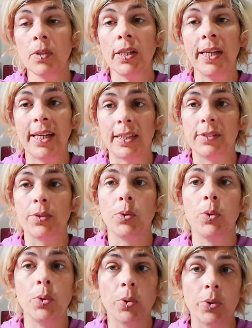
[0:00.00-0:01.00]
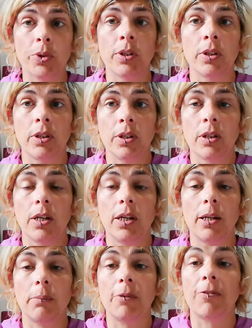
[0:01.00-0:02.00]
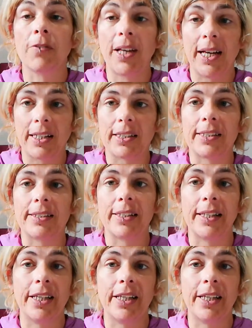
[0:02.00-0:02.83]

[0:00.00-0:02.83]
it's all flat, isn't it?